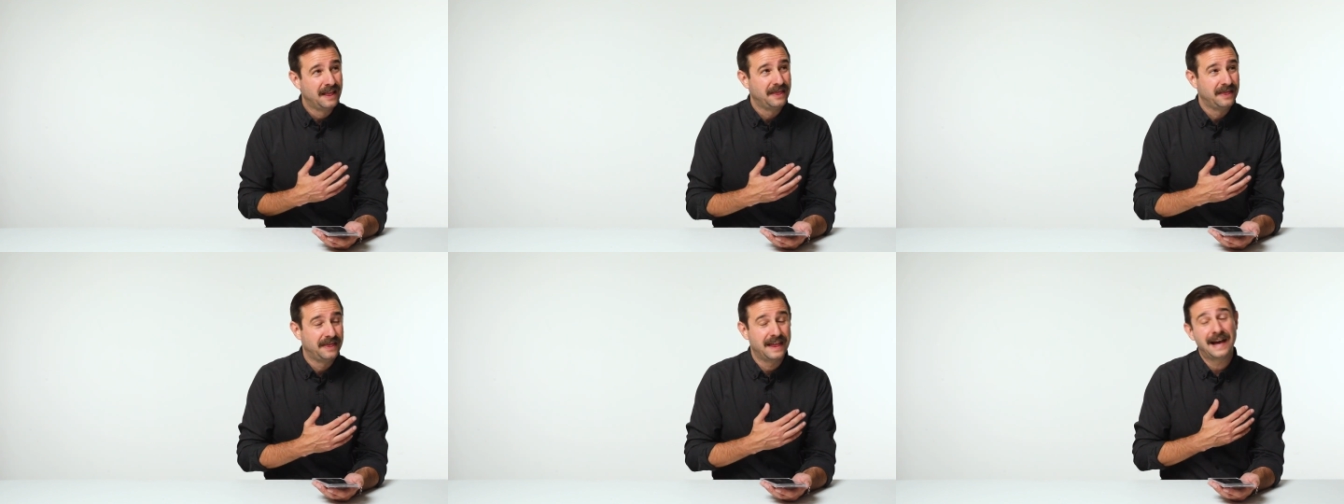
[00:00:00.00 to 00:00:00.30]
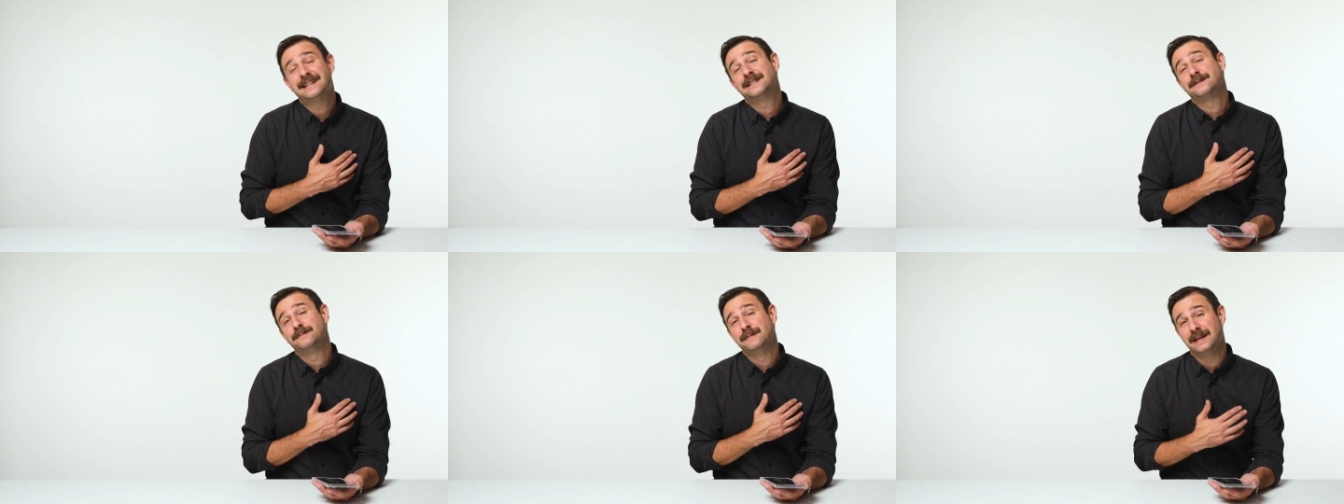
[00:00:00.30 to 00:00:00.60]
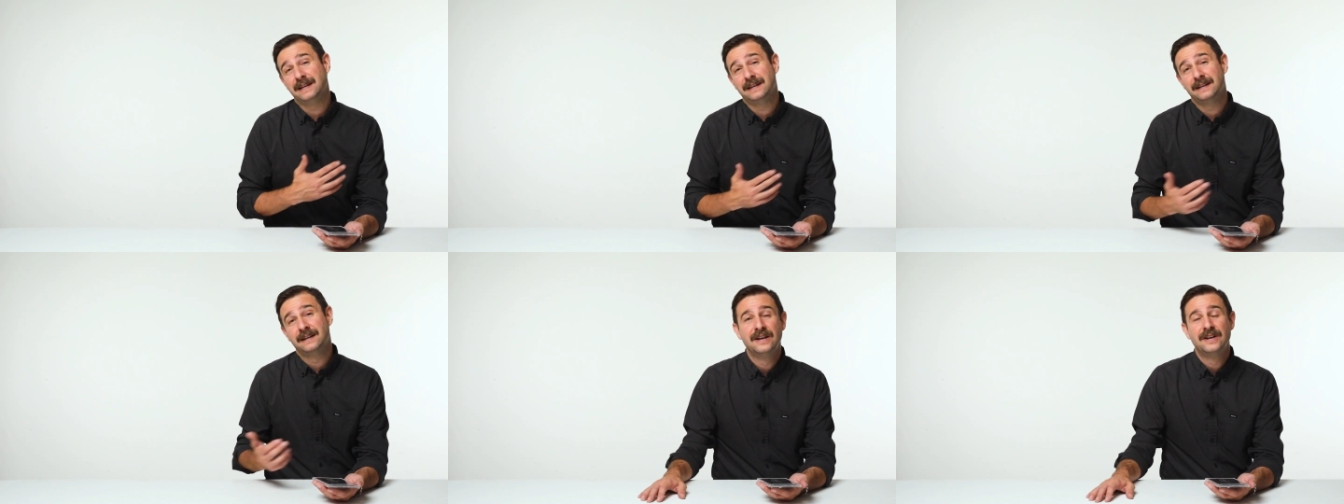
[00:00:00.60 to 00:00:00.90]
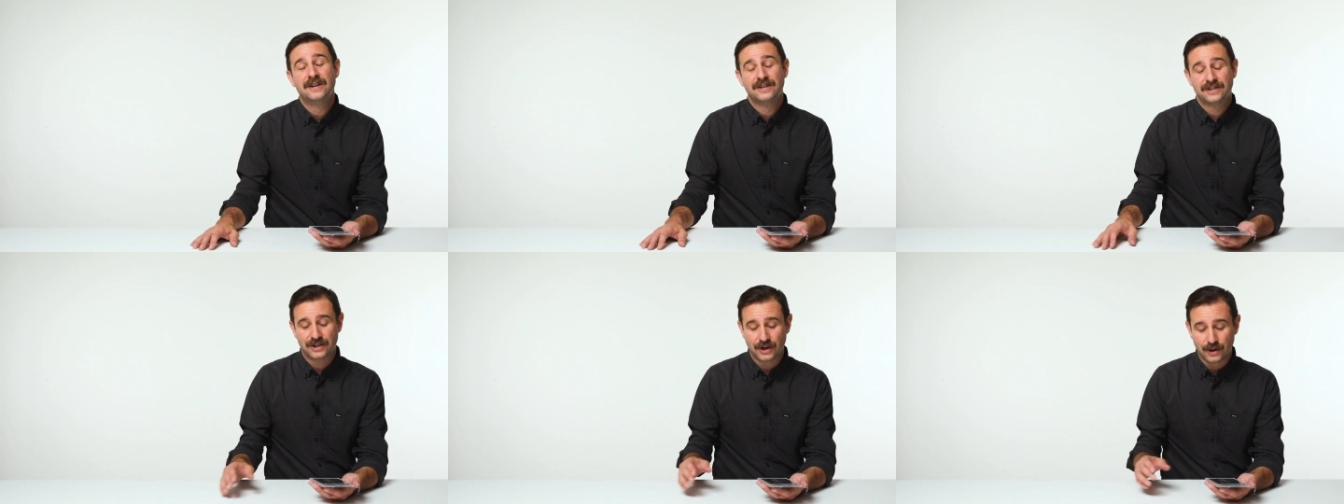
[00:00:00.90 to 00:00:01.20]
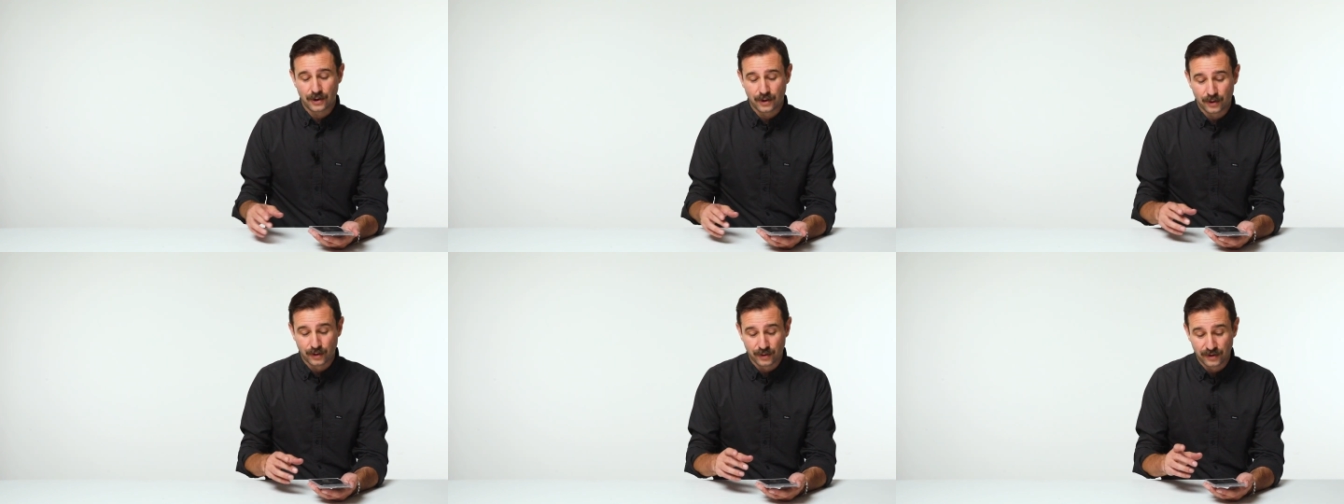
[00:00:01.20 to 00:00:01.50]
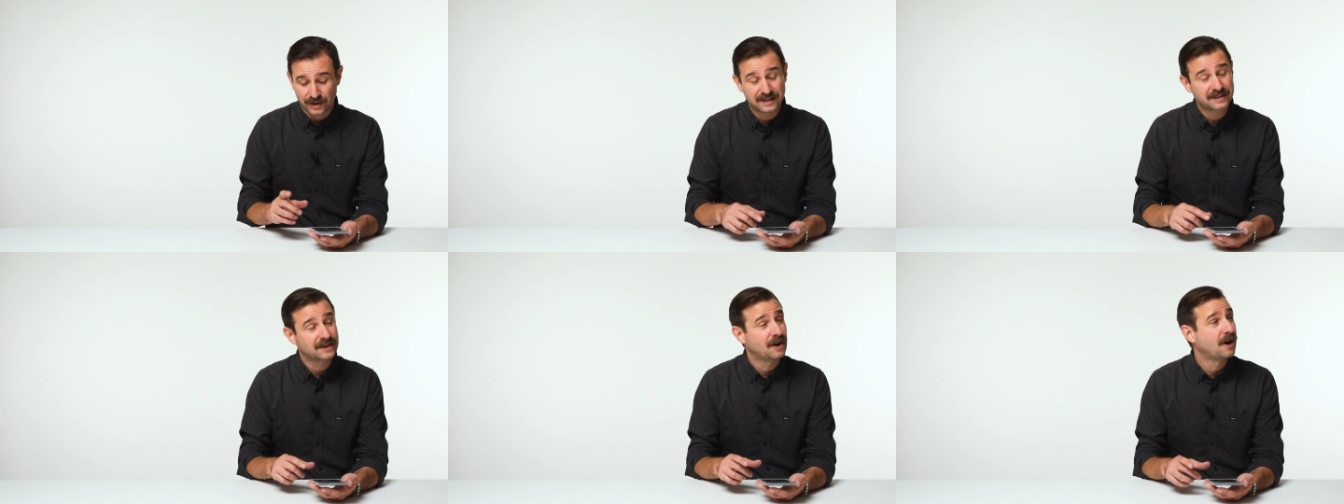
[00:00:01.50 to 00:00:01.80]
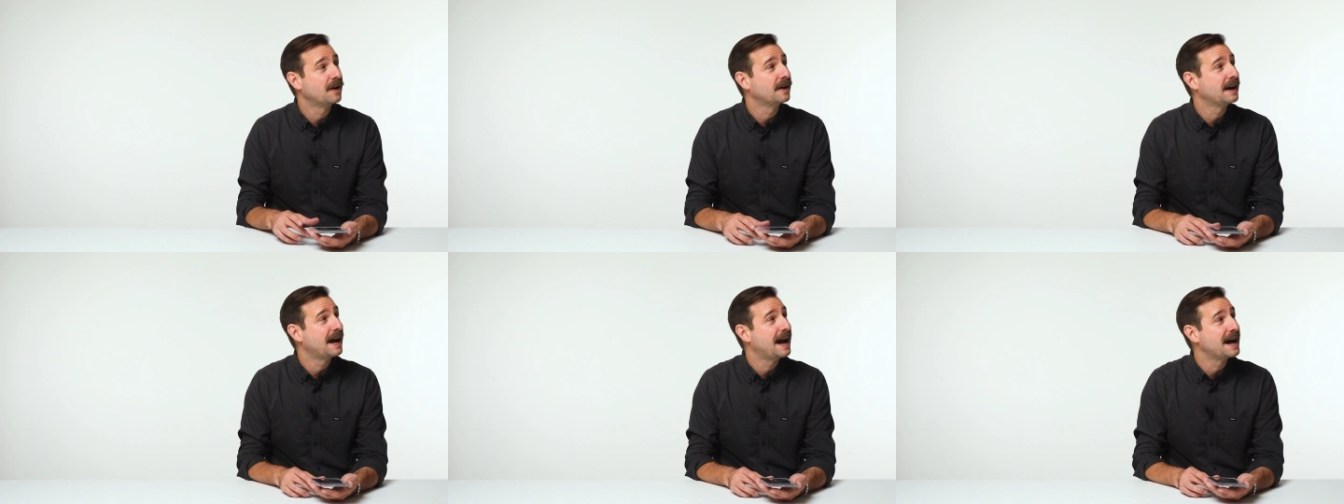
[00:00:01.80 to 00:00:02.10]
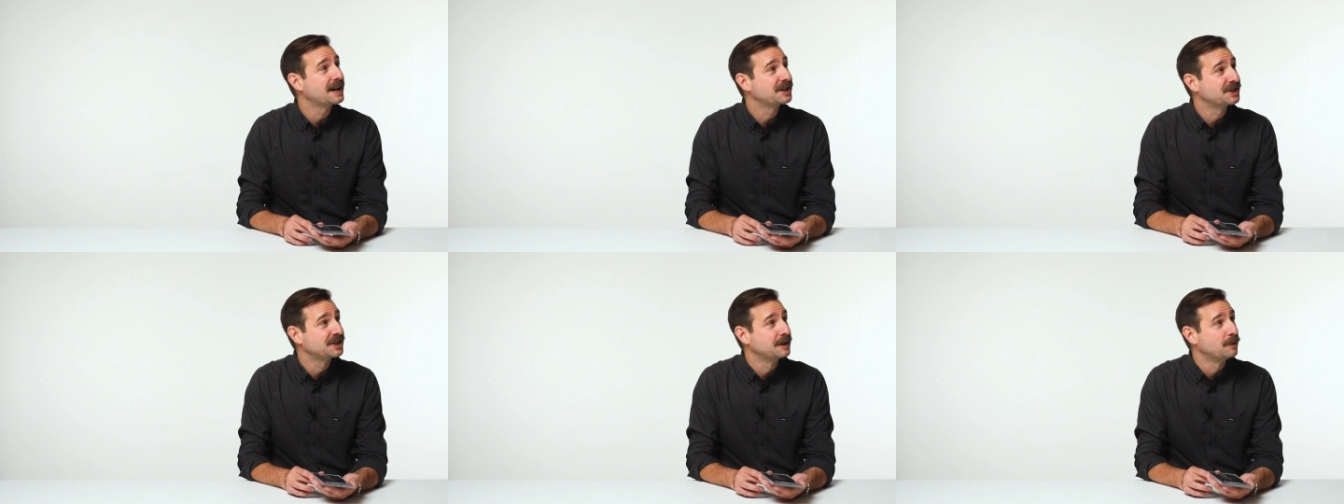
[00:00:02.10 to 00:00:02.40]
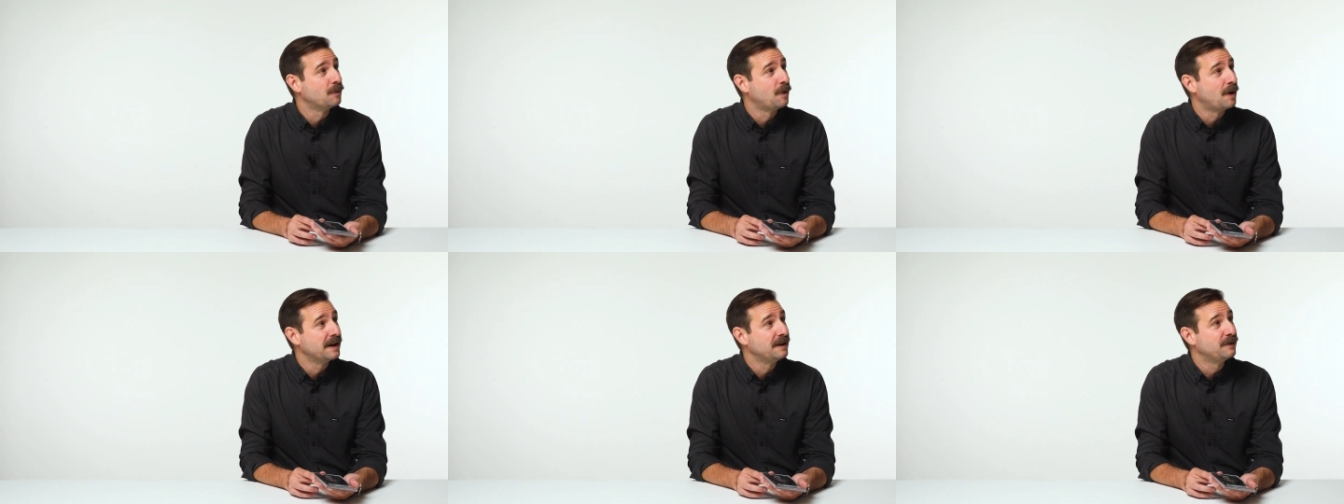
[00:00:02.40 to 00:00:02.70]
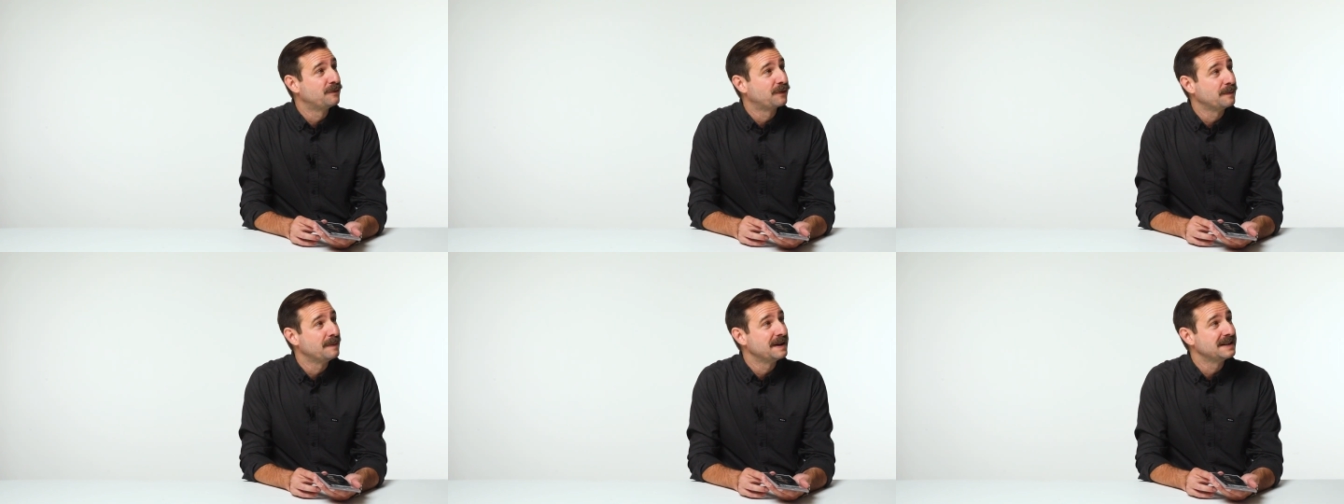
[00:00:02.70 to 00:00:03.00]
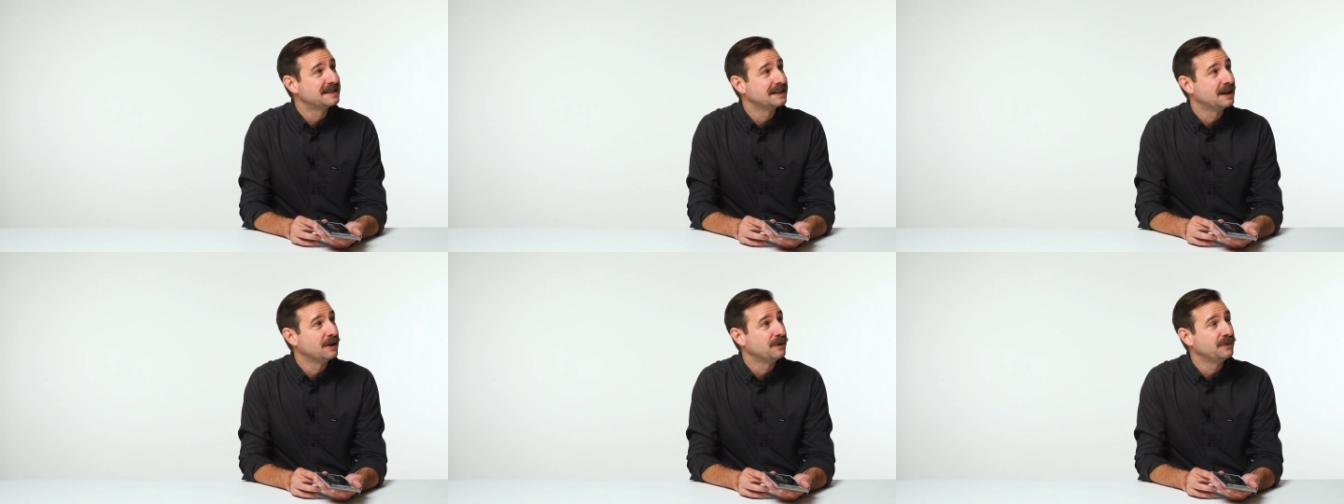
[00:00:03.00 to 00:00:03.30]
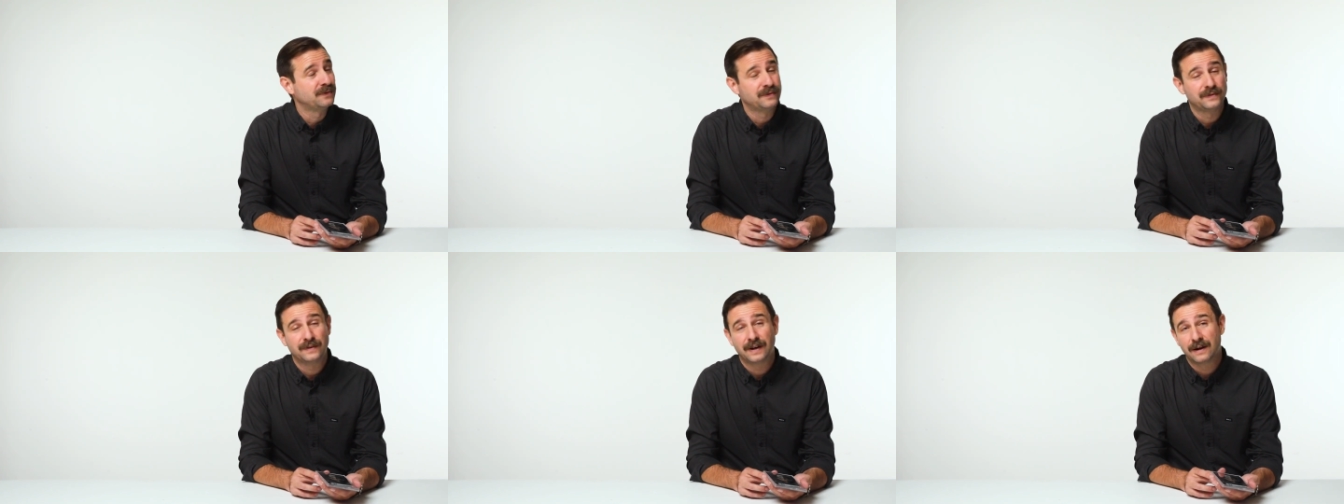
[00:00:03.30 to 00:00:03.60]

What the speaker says: That's me. So this card I actually wanted for myself.